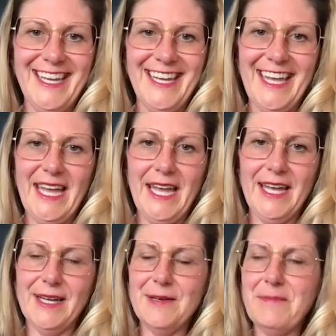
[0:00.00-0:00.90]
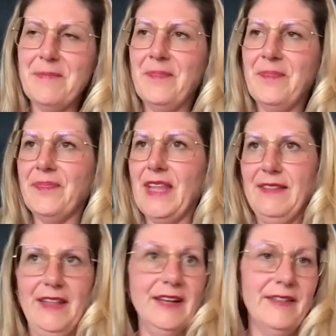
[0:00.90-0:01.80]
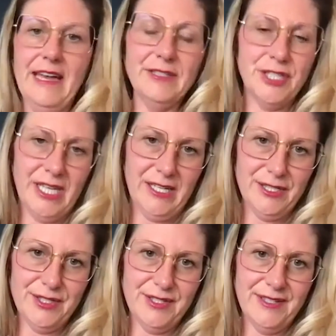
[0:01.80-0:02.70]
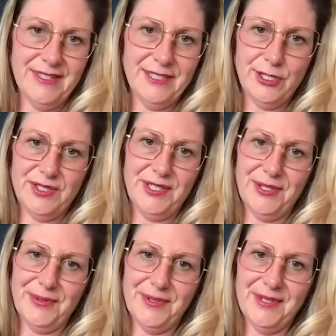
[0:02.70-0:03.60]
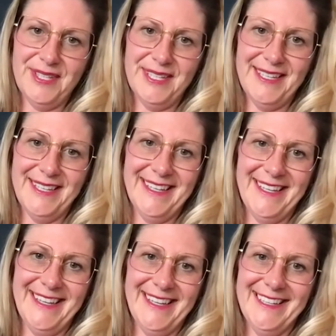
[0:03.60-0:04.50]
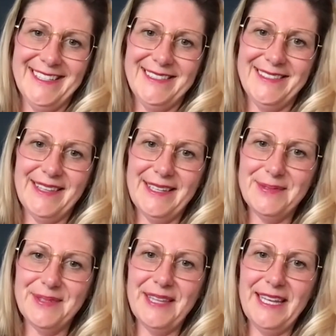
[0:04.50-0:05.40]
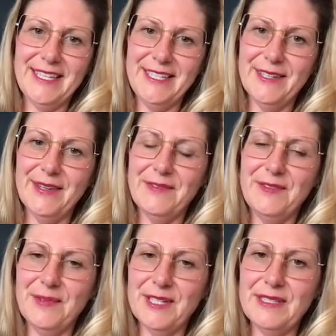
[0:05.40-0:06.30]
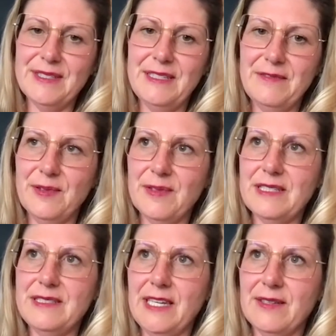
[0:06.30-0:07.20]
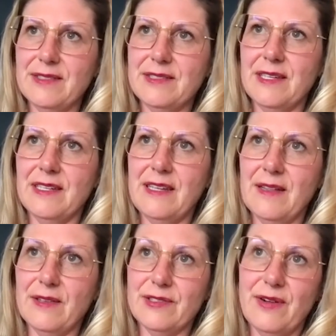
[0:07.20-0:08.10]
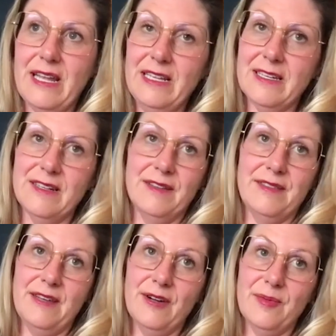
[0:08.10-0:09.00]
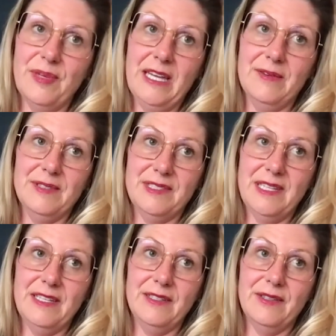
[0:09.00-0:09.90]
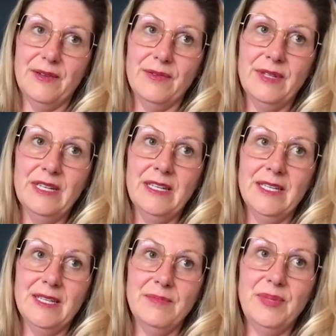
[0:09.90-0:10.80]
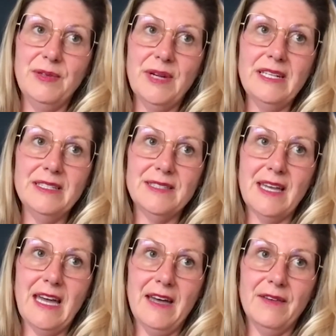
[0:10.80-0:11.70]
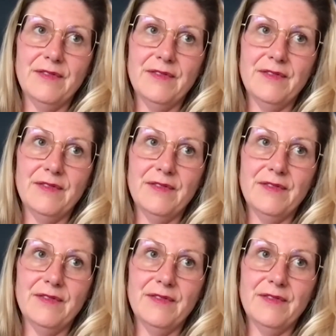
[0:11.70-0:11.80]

And none of that changed, just you. Mm-hmm. So that's where, like, you know, if you want to take on psychedelics or any kind of therapy, I would say, you know, be ready to have